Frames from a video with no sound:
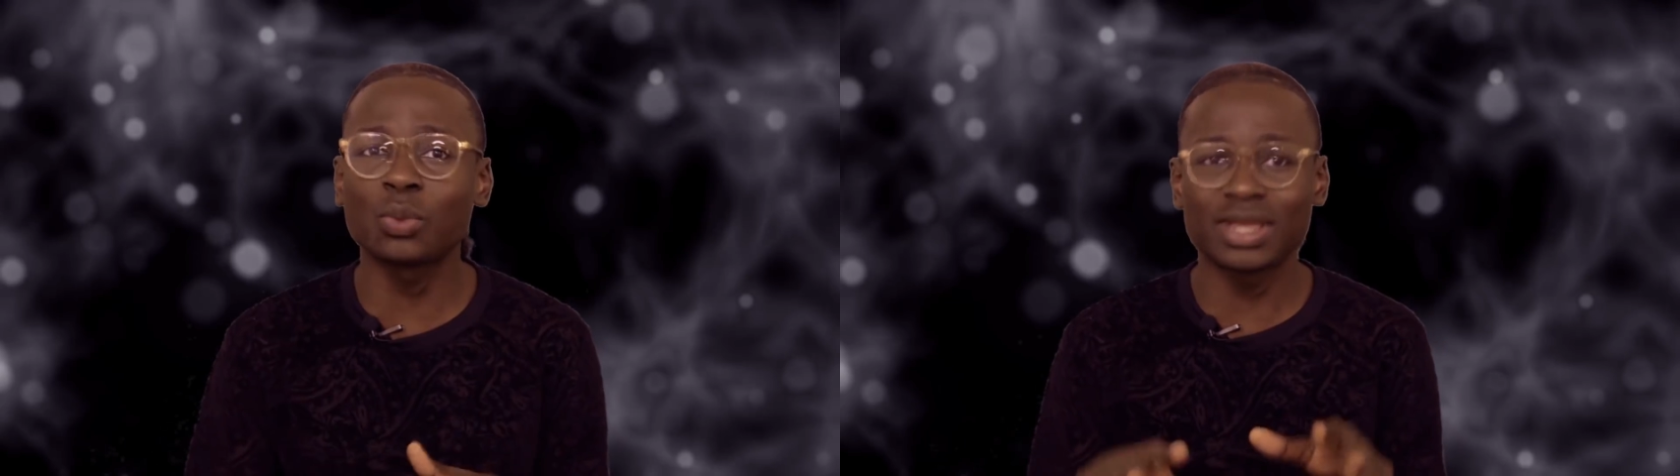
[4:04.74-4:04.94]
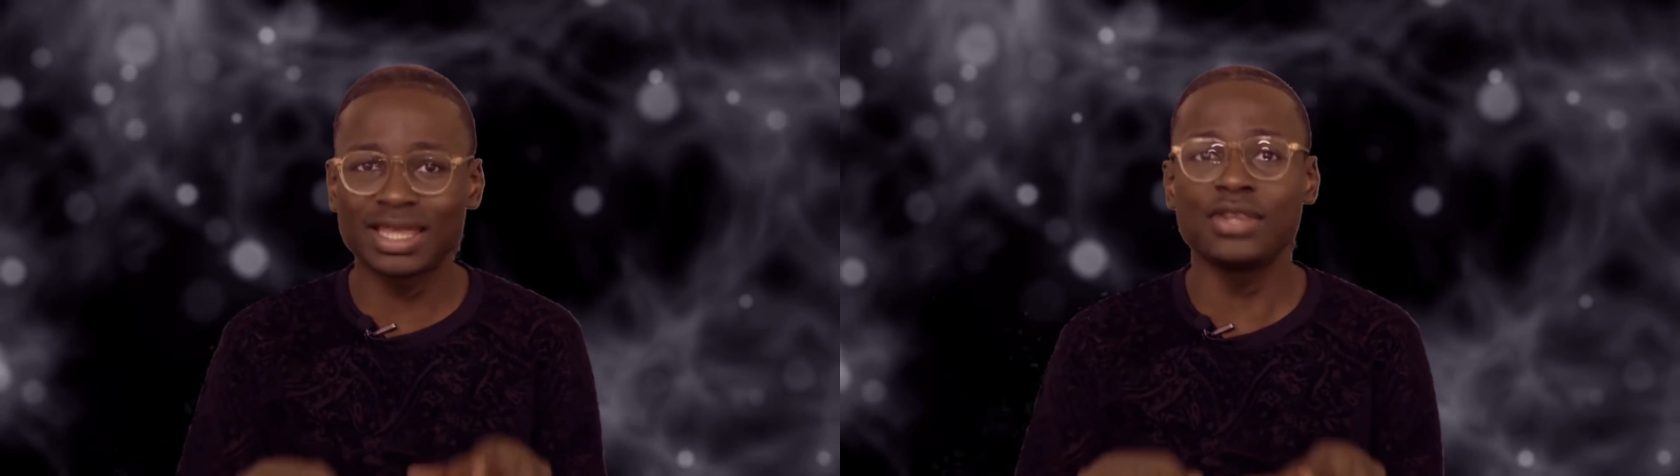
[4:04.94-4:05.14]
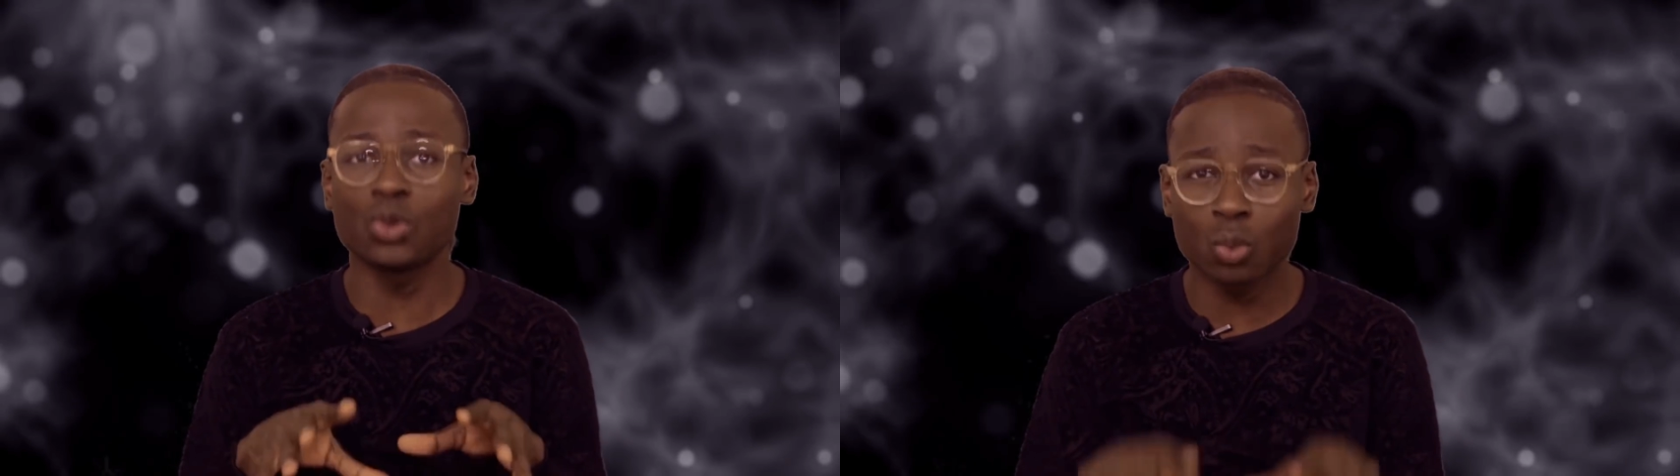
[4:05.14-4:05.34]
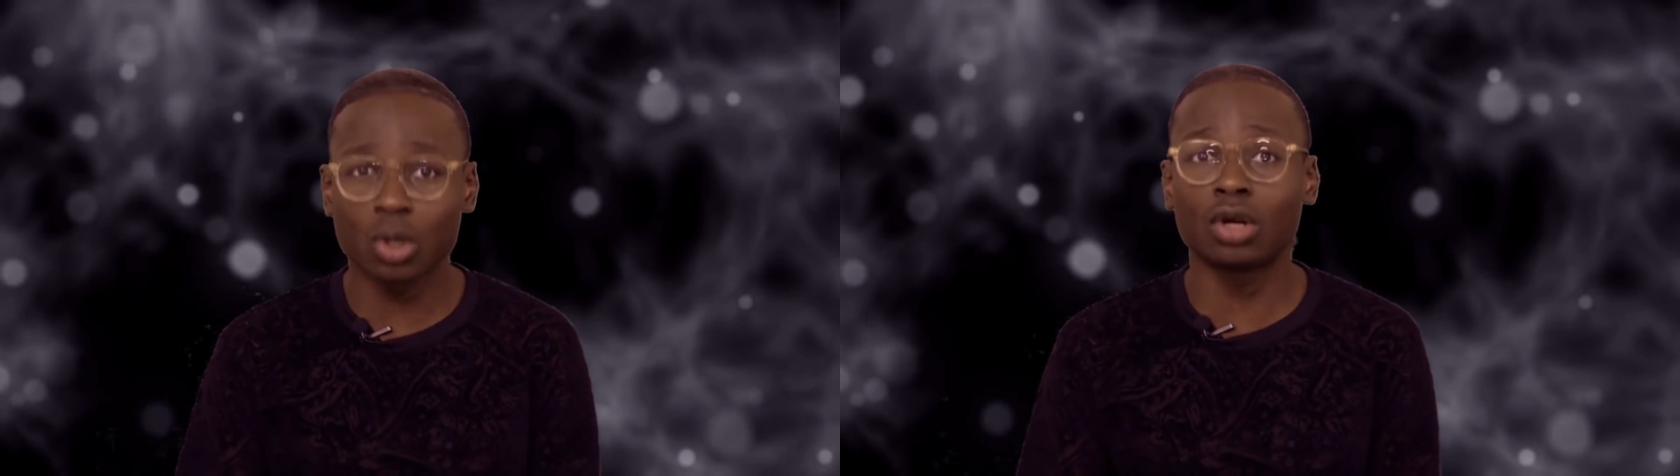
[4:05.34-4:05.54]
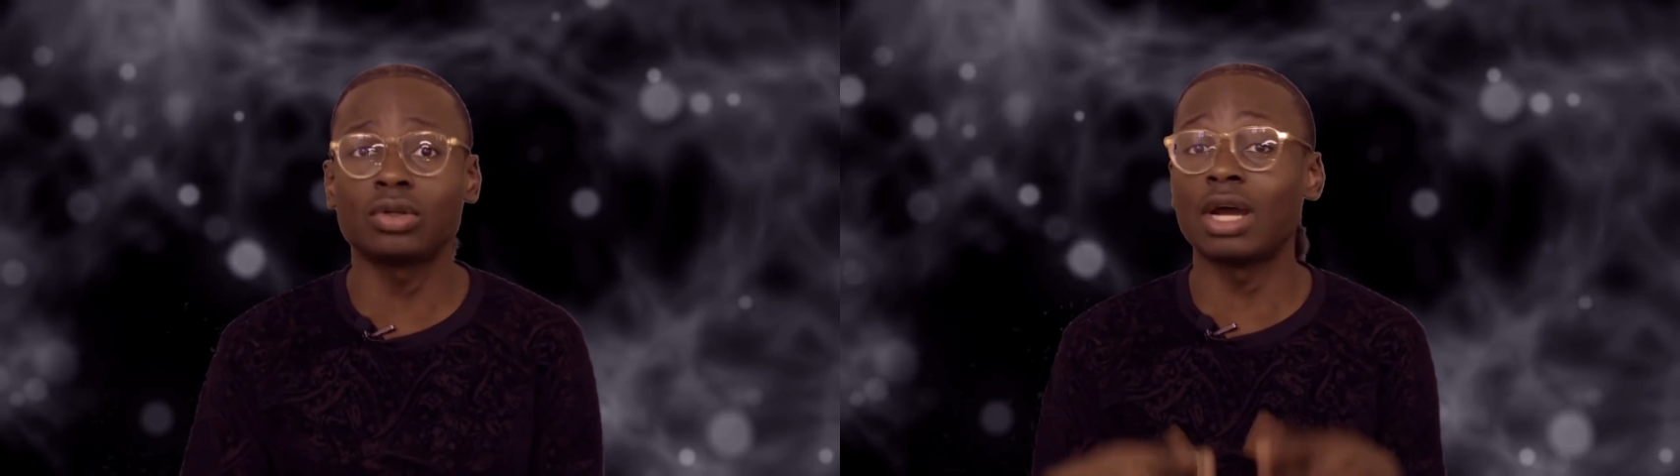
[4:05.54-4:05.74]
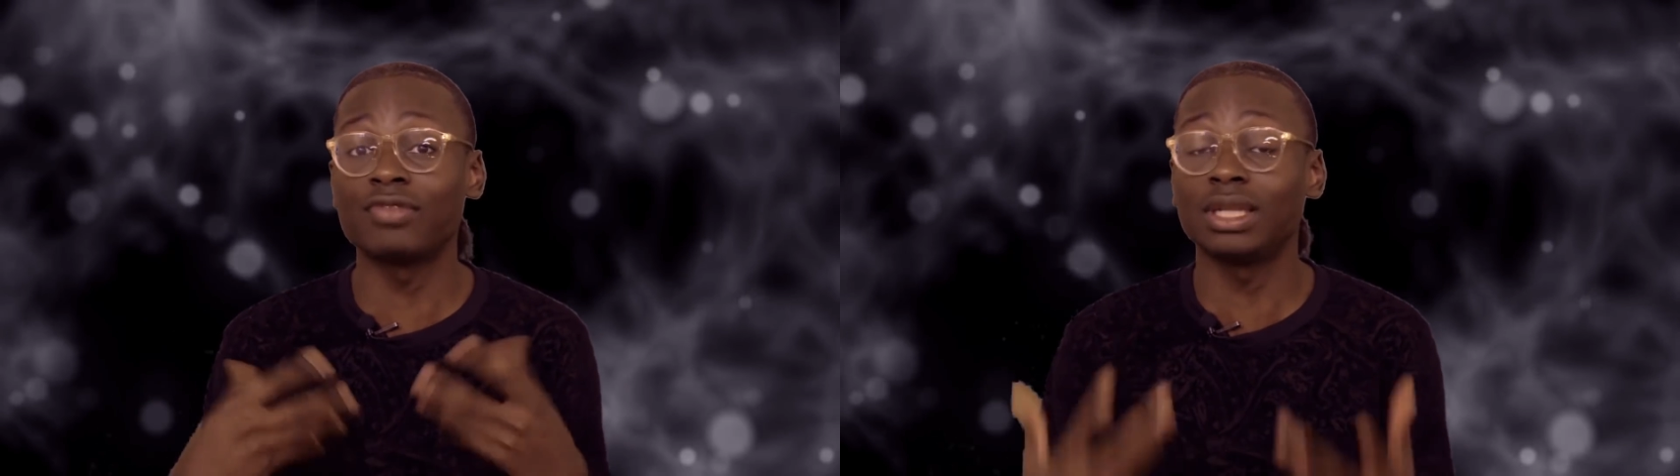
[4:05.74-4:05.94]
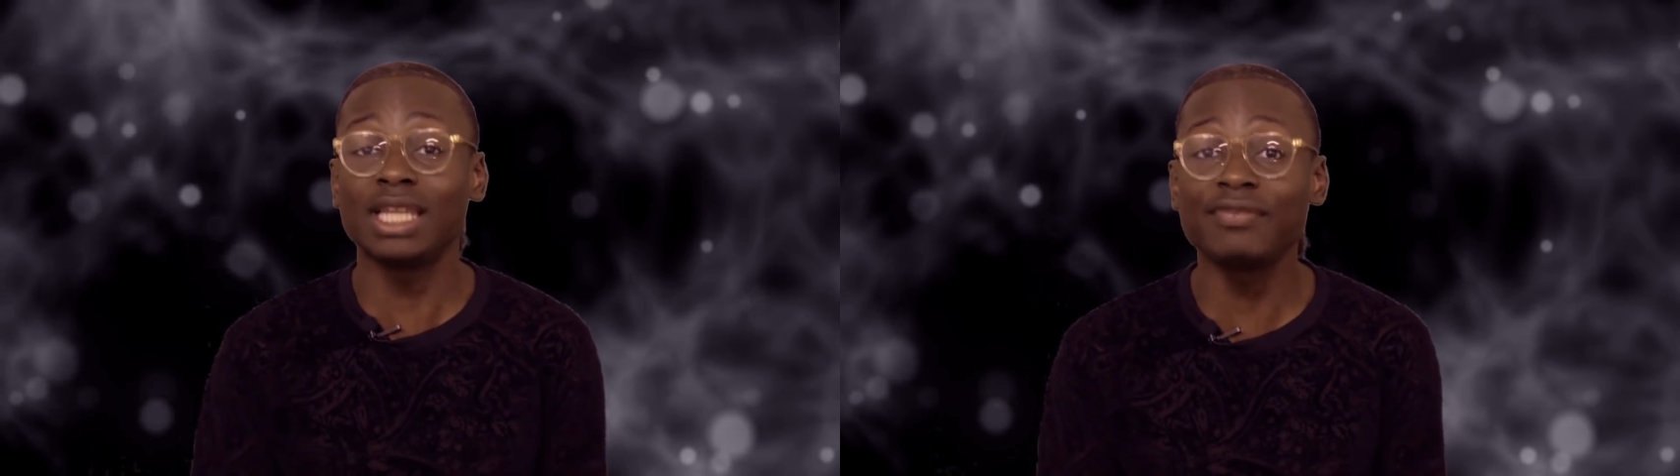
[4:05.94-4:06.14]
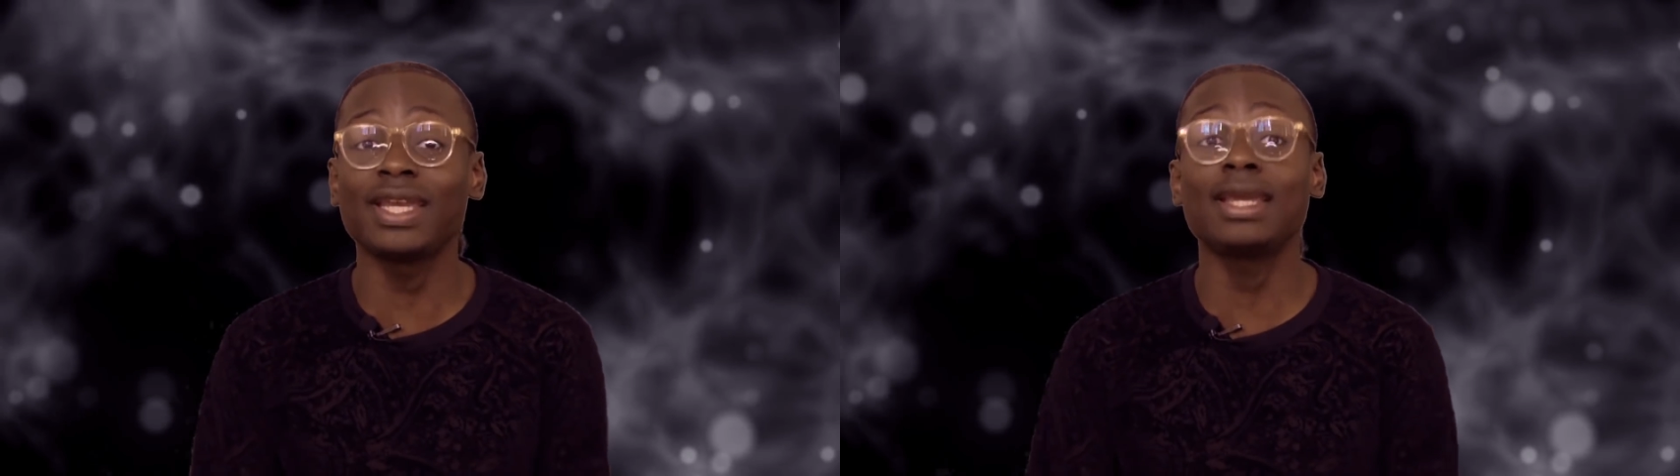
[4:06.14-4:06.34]
within the world of the
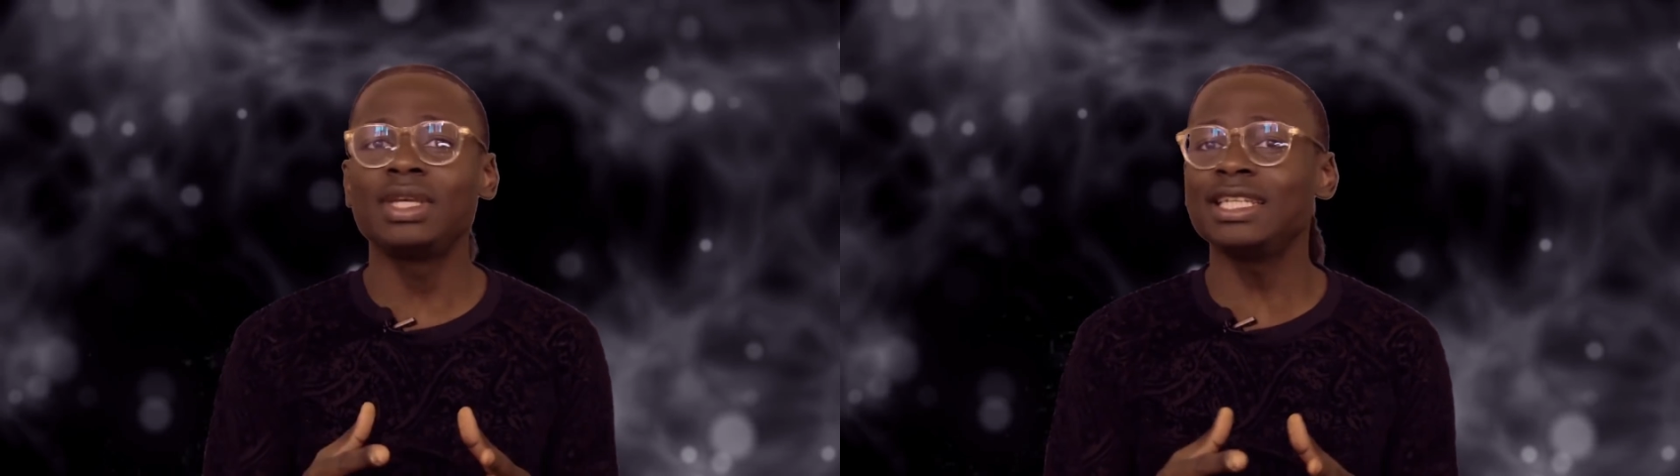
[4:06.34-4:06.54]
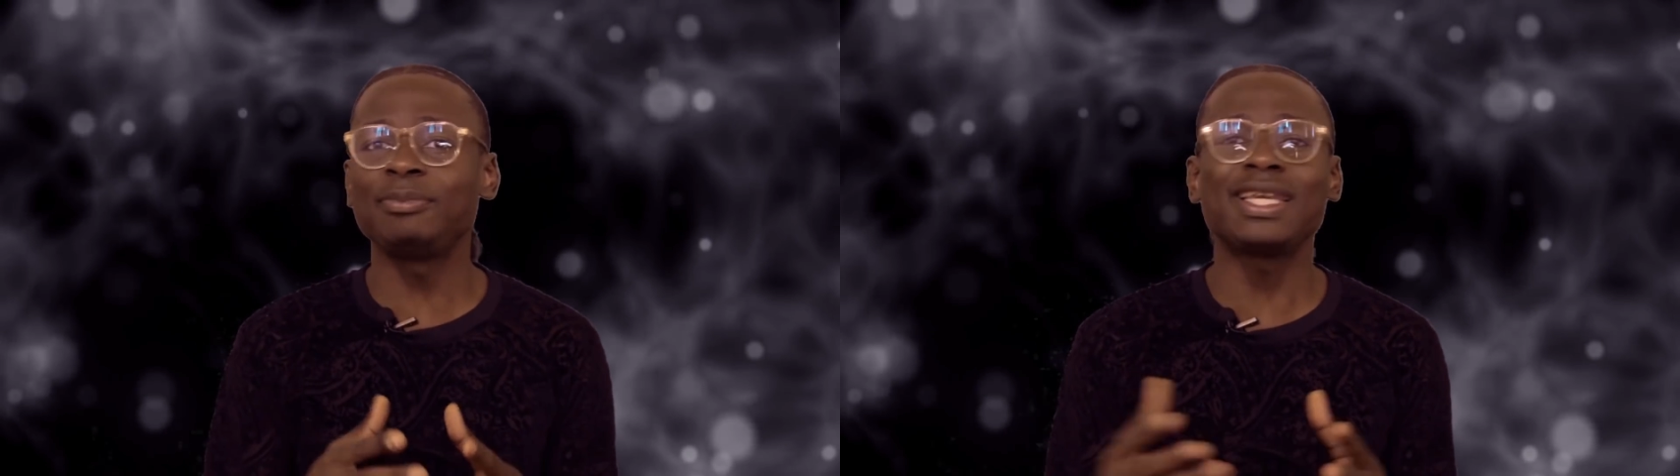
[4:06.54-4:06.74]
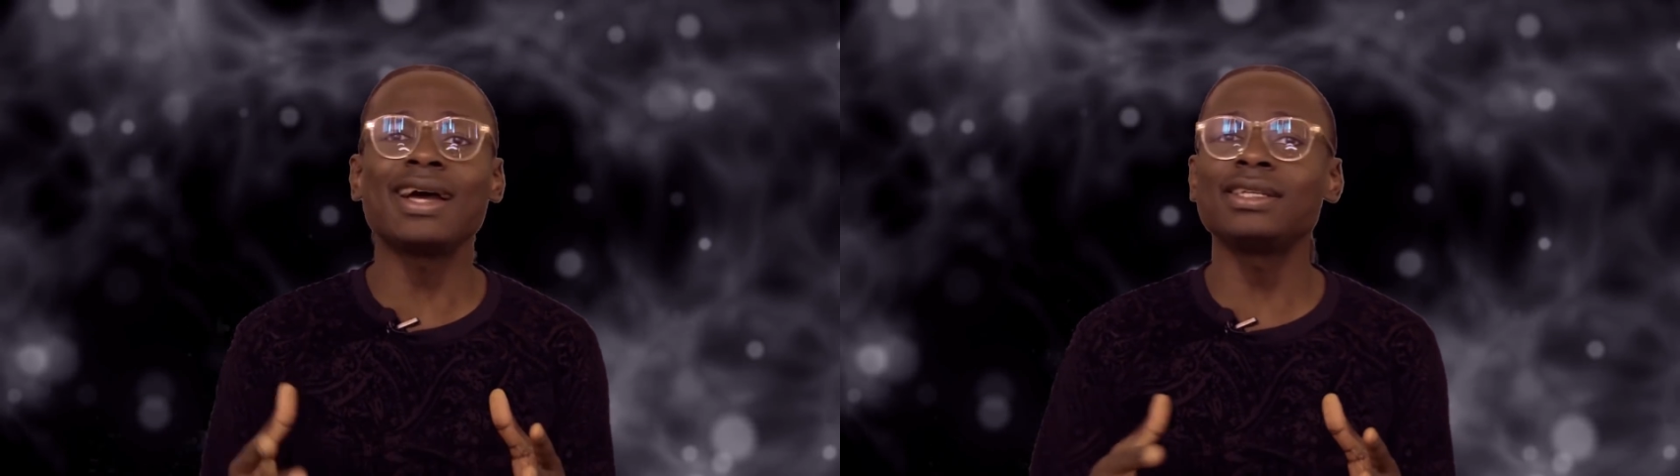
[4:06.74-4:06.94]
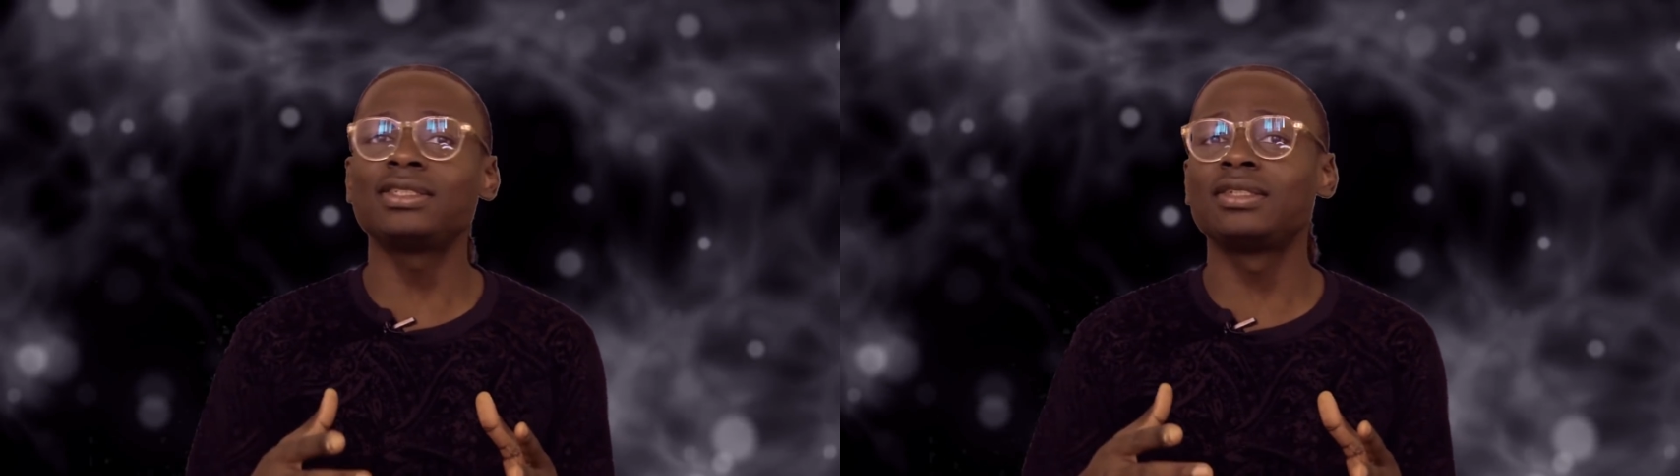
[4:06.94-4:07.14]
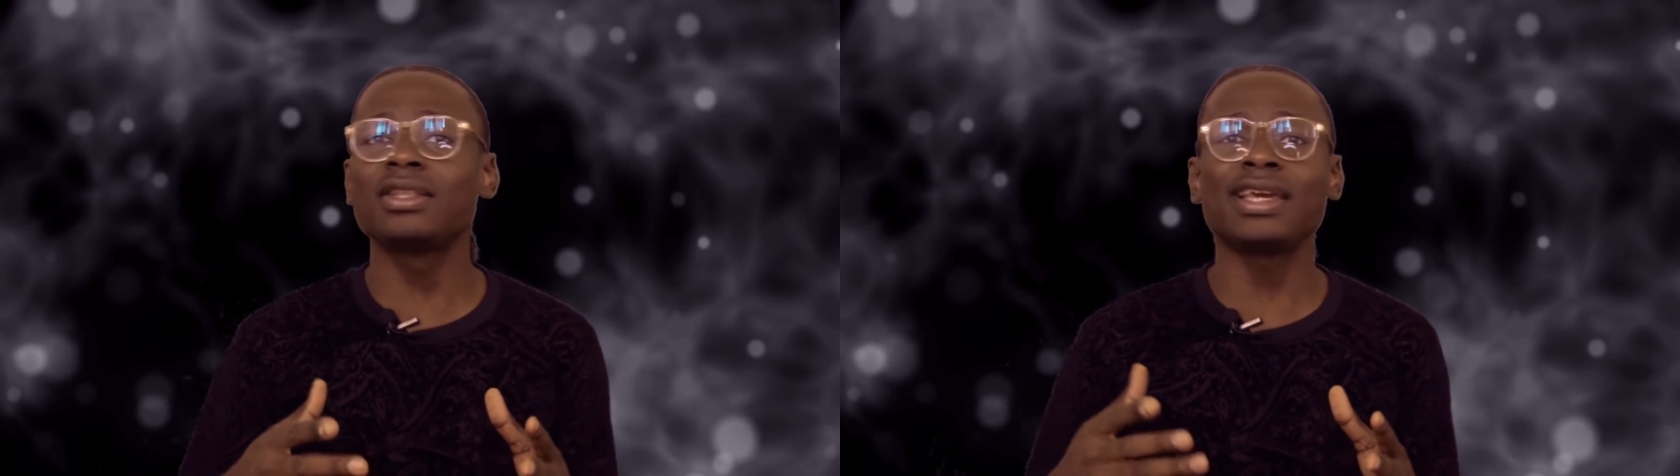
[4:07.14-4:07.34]
living is because